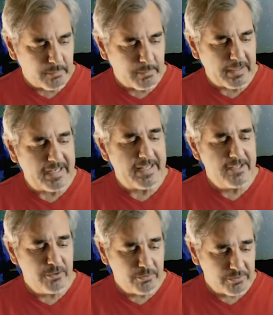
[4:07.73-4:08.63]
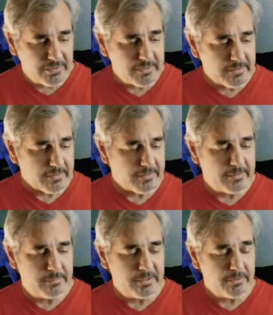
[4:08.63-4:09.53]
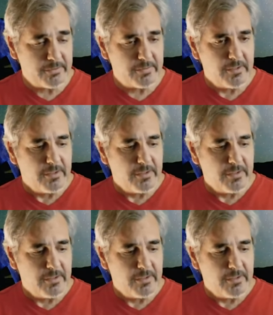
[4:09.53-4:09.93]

but I use it because